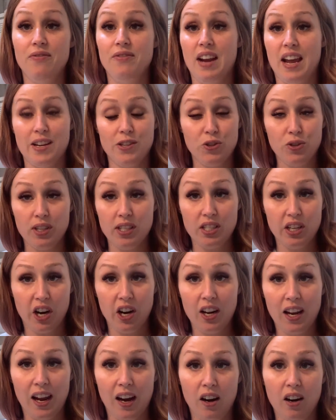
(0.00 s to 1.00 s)
naturally dark
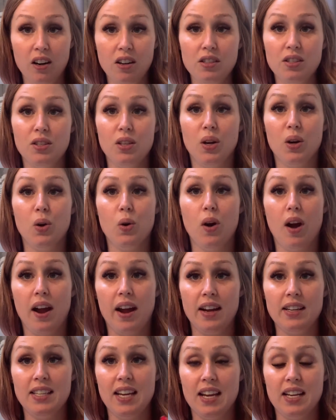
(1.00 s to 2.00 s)
hair, so I
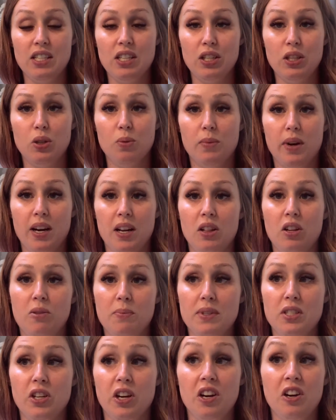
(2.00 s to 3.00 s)
tend to do mine a little bit
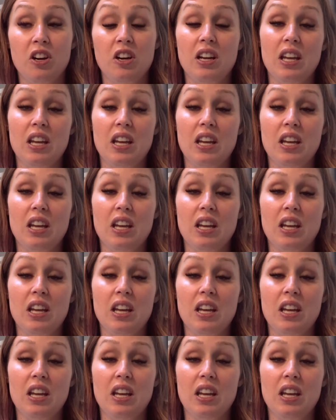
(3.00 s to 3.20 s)
darker.